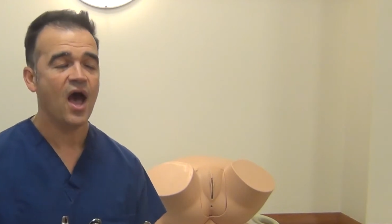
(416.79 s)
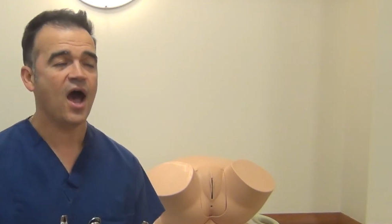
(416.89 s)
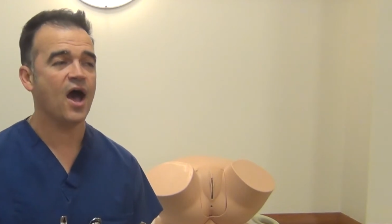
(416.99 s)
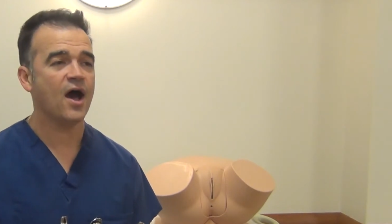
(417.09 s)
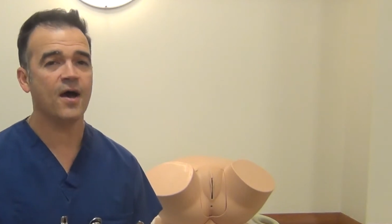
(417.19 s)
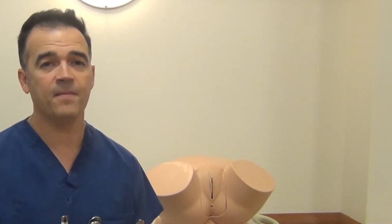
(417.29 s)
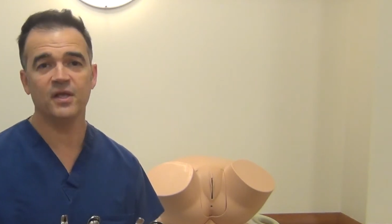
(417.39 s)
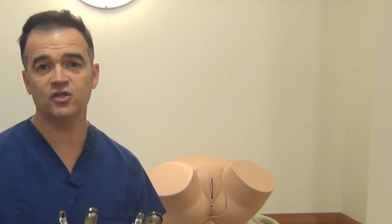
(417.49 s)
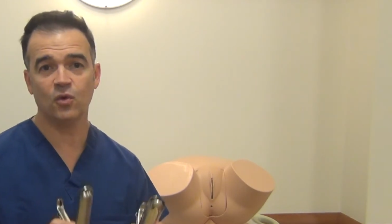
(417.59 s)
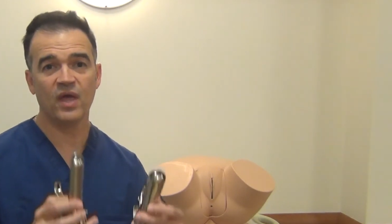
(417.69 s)

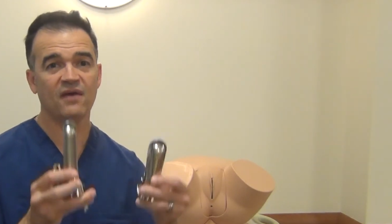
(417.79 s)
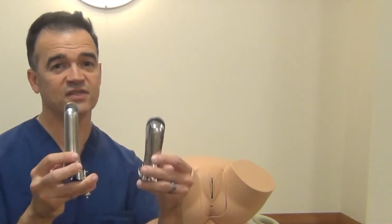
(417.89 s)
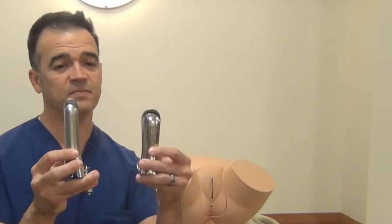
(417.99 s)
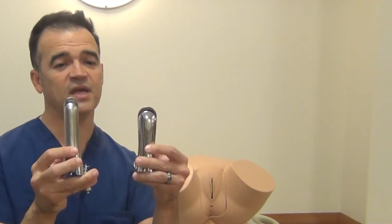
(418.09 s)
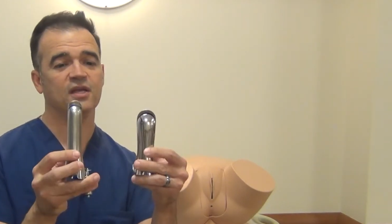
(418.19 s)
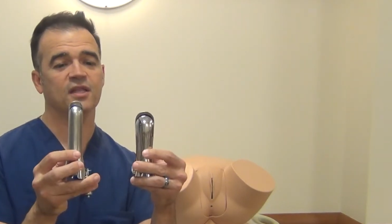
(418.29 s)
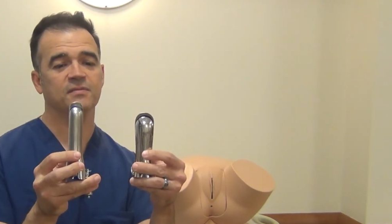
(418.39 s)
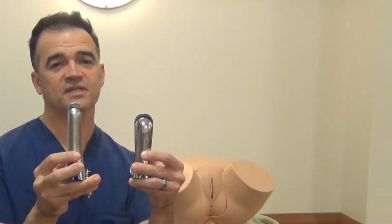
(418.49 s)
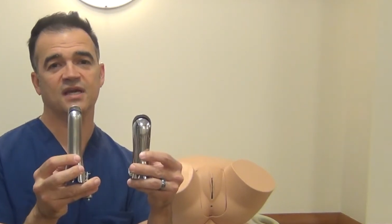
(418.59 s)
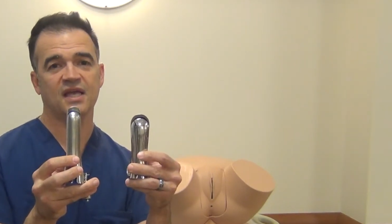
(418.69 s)
And so we have
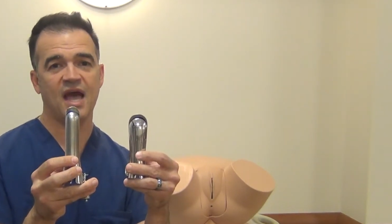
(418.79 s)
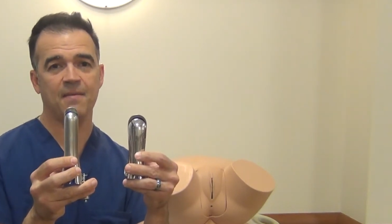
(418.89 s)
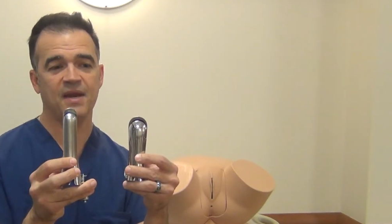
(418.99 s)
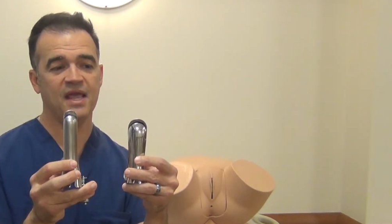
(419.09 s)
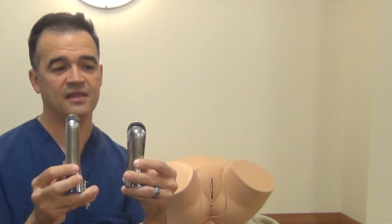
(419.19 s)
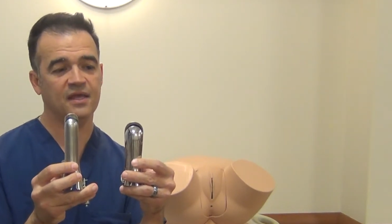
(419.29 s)
speculums to accommodate